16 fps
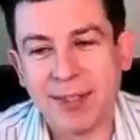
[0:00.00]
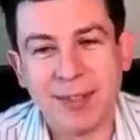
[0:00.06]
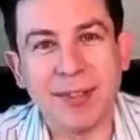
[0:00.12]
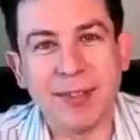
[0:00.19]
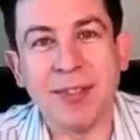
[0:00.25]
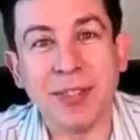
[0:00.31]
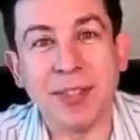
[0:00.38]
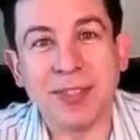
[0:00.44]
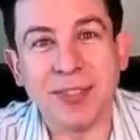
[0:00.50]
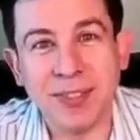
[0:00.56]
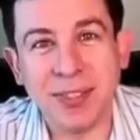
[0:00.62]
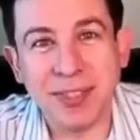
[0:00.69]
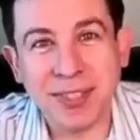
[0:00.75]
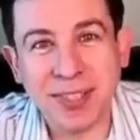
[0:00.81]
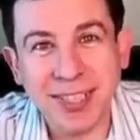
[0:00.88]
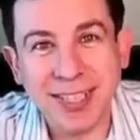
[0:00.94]
the nurse in
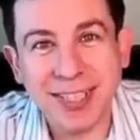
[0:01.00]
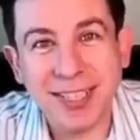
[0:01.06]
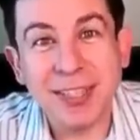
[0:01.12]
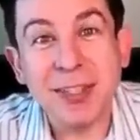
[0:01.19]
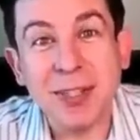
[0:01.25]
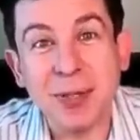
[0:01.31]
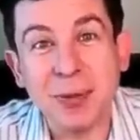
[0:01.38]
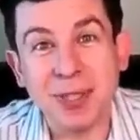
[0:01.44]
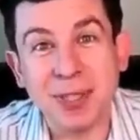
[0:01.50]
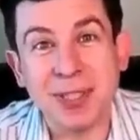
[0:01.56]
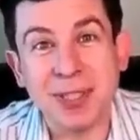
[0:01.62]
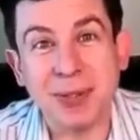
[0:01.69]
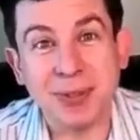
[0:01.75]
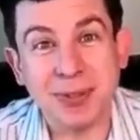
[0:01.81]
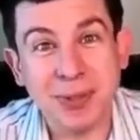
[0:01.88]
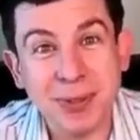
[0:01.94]
your clinic knew what mm.
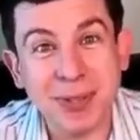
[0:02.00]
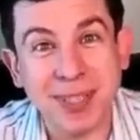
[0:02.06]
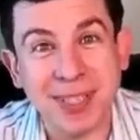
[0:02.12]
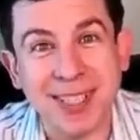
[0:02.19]
she was doing.